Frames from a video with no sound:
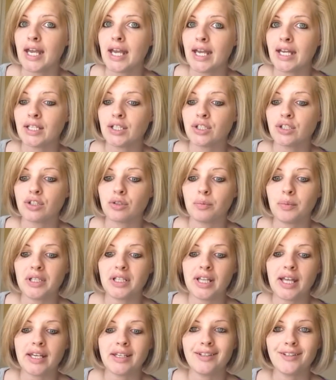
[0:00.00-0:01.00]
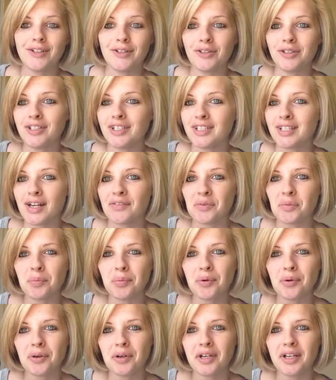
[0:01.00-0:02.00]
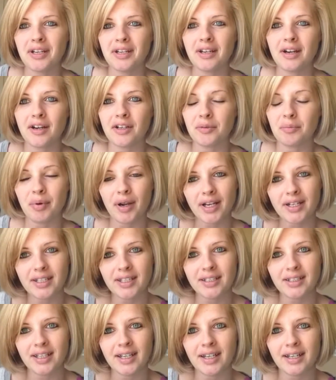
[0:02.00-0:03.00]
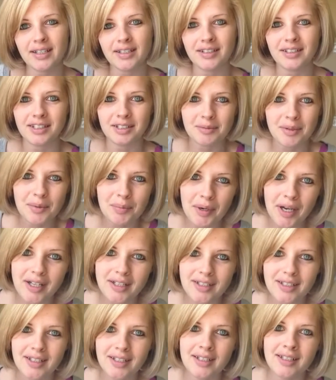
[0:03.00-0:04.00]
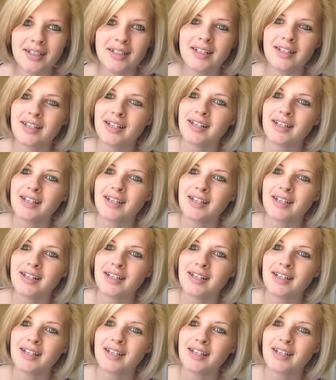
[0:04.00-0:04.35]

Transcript: And she'll be like, you need to have a boy. Are you pregnant yet? You need to be pregnant.